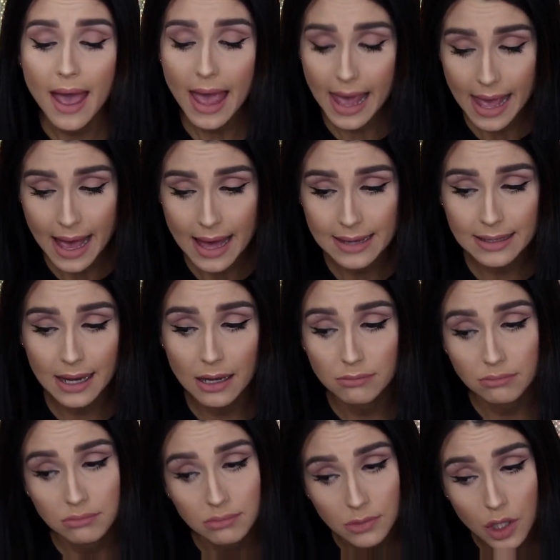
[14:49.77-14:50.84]
and
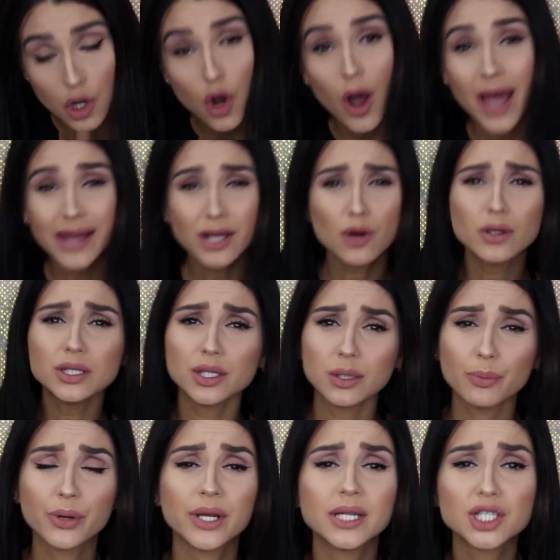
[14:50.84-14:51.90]
go ahead and go into
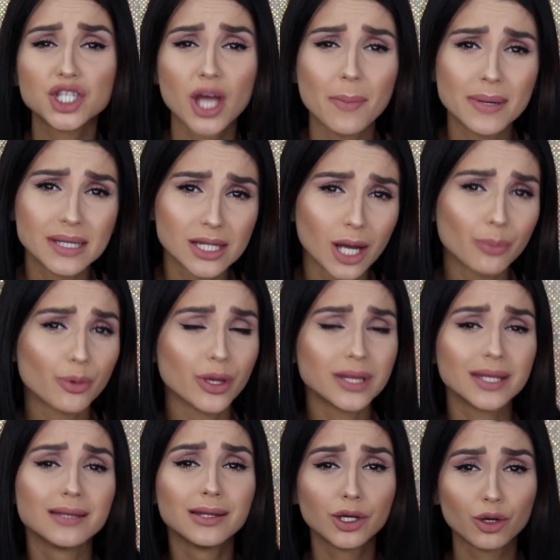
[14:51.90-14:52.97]
the printing shop and start
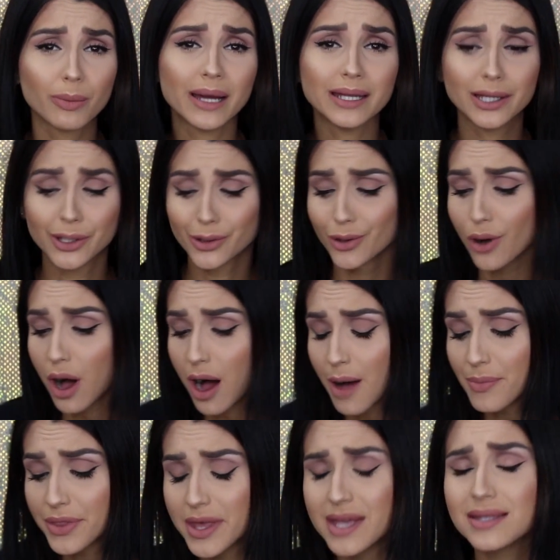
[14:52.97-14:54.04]
printing little by little
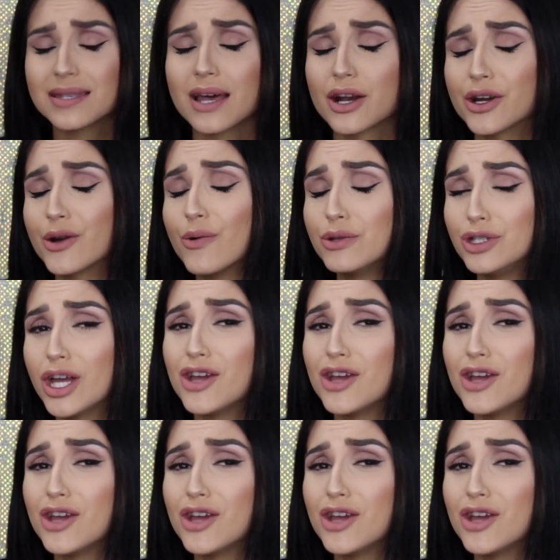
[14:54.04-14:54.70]
um things that are going,